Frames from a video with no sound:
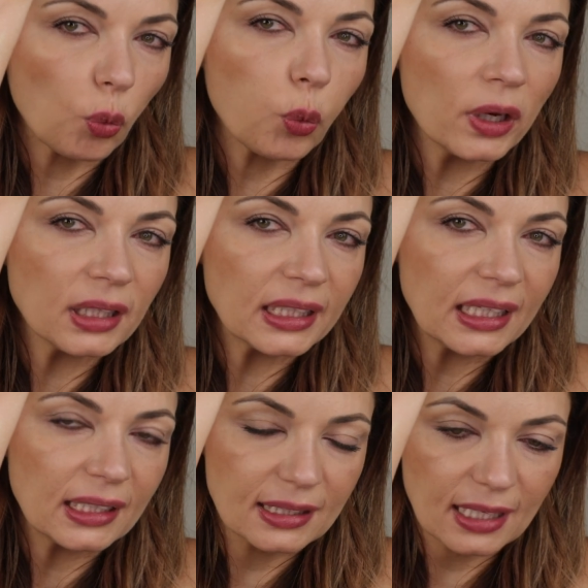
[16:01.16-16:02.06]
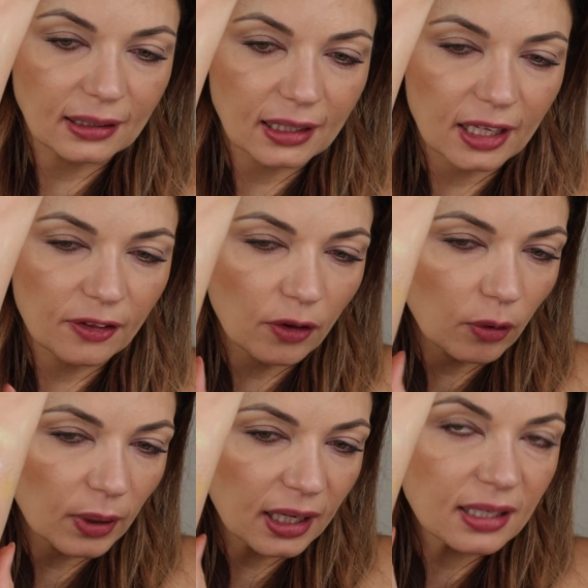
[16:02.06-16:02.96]
really delicate
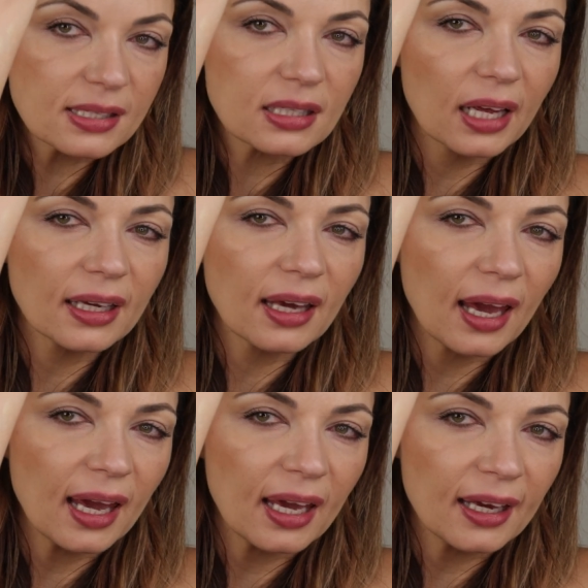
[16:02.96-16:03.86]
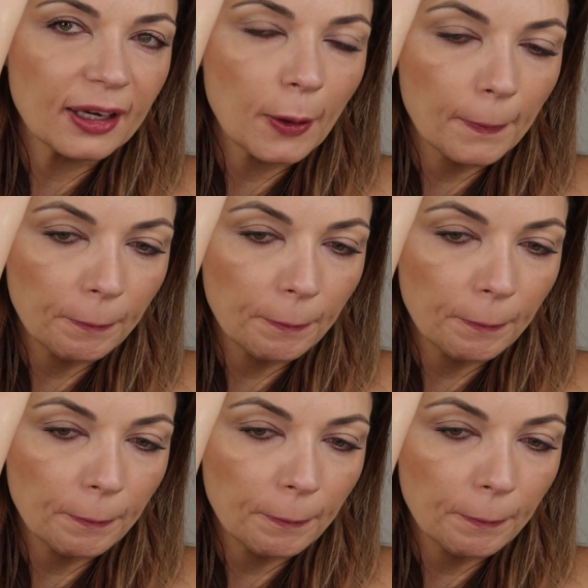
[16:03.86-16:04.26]
though. It is like a